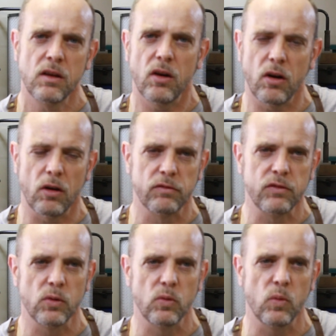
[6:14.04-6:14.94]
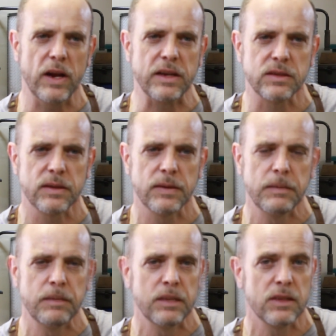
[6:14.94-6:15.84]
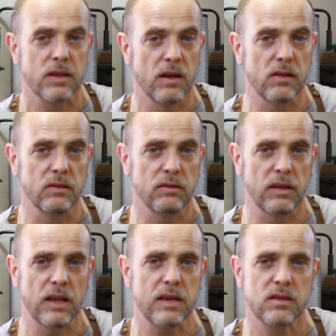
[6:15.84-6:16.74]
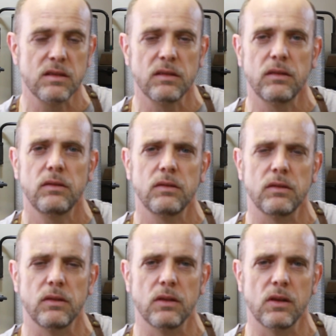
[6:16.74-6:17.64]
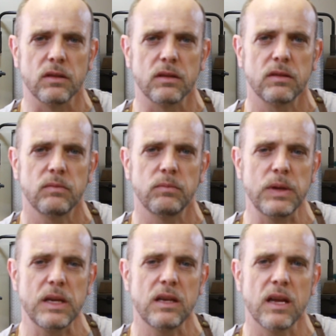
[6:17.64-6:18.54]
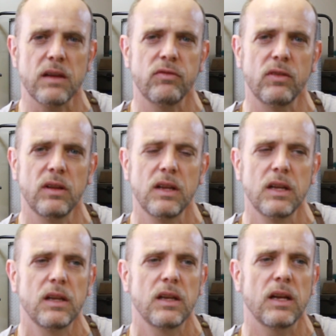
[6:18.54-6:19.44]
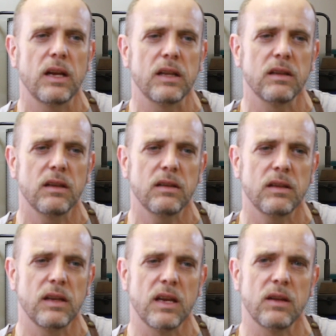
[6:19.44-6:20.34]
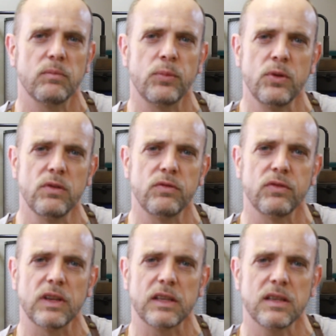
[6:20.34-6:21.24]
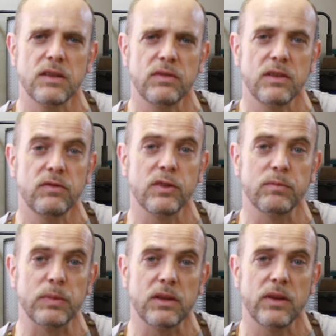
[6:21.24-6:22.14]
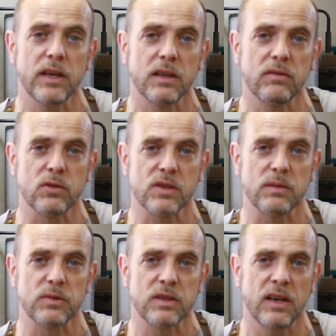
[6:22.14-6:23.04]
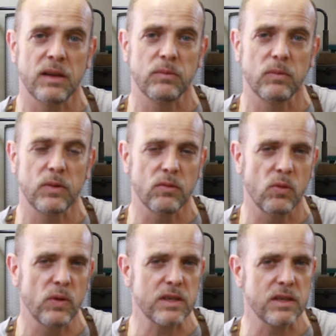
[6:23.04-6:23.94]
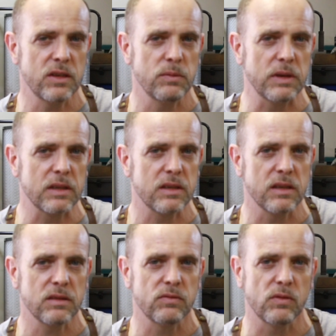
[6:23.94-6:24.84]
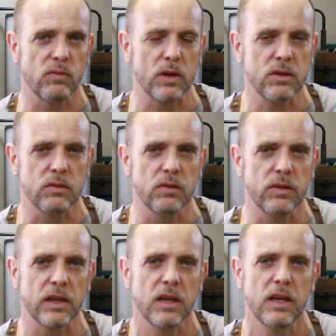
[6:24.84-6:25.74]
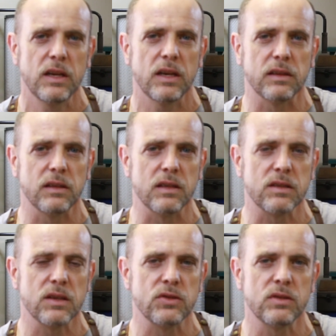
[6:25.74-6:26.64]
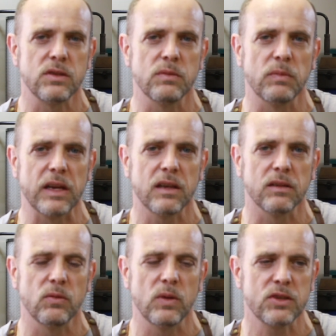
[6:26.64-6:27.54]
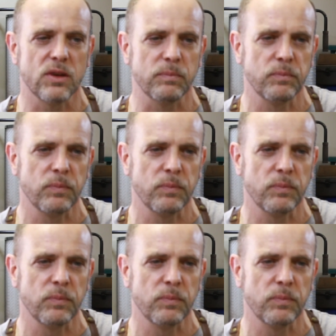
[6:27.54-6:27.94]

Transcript: of your waste. So lesson learned, be careful, and again, proof that even if you've been doing it for some time, you always need to be attentive of what you're doing and the decisions you make in the workshop.